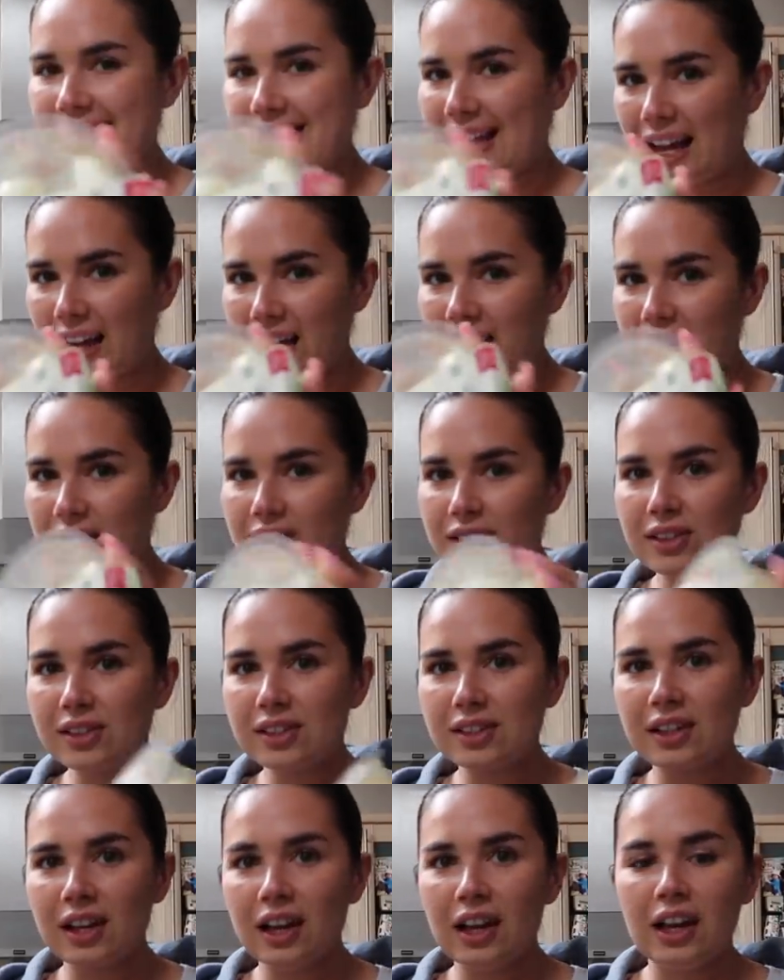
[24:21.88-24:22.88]
salads
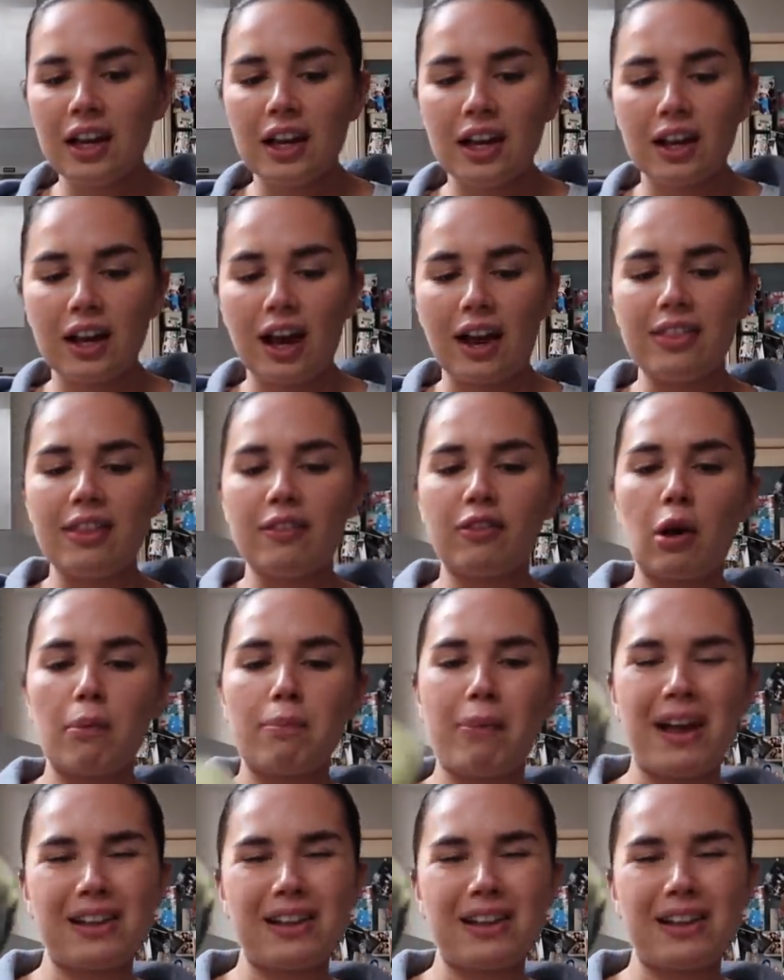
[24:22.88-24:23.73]
and they've got